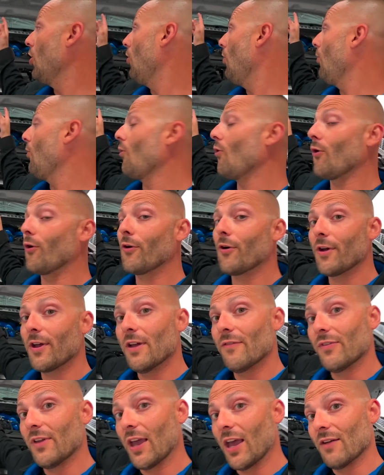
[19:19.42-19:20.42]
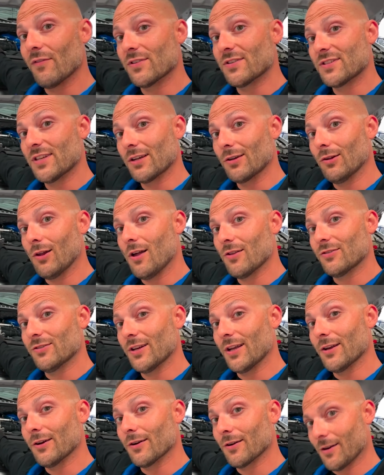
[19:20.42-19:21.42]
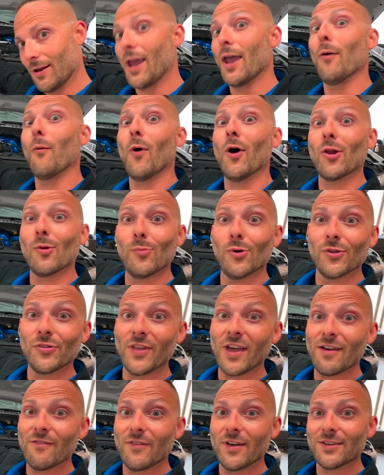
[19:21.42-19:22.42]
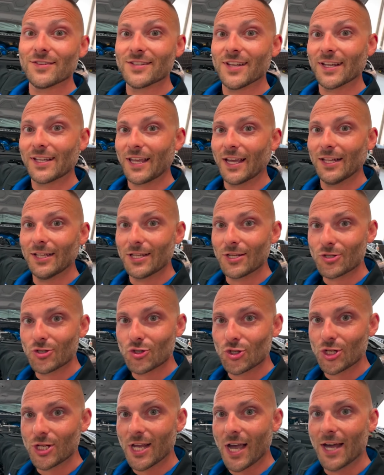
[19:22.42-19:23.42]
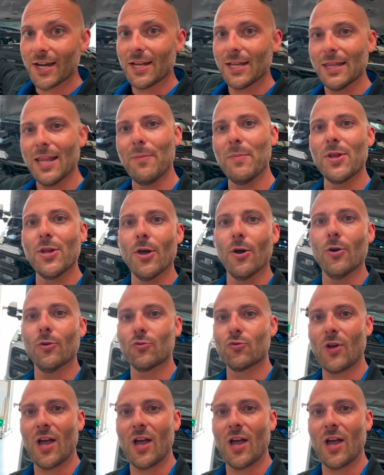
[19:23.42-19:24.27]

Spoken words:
or if you have a single alternator and want to put that Ventech LHG on it, let me know.